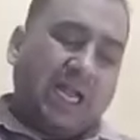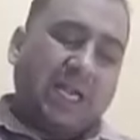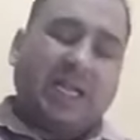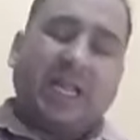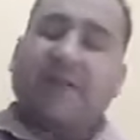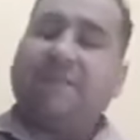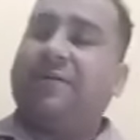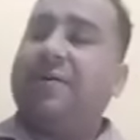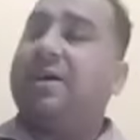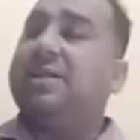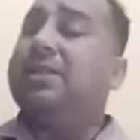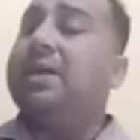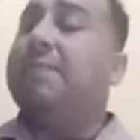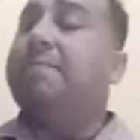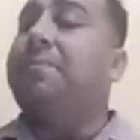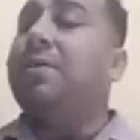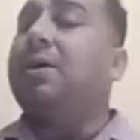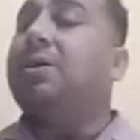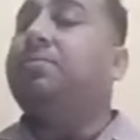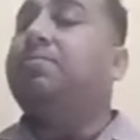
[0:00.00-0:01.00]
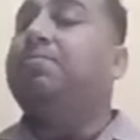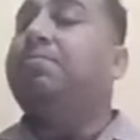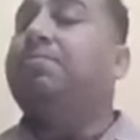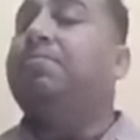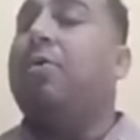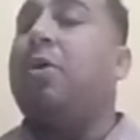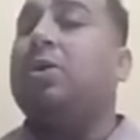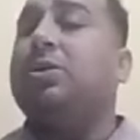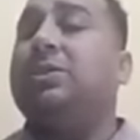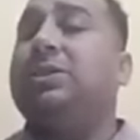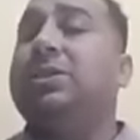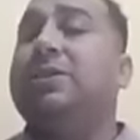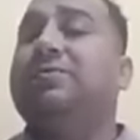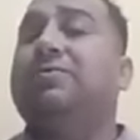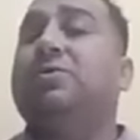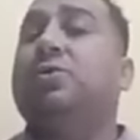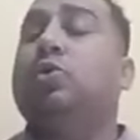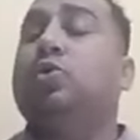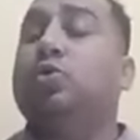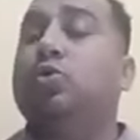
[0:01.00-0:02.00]
Take for example,
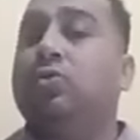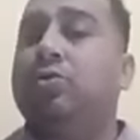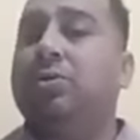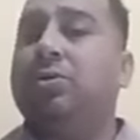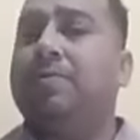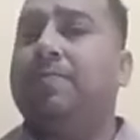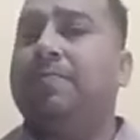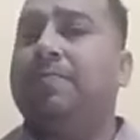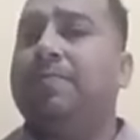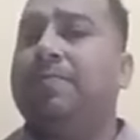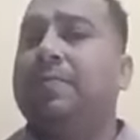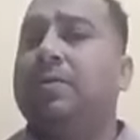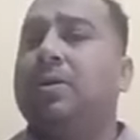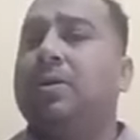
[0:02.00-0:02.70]
positive soon,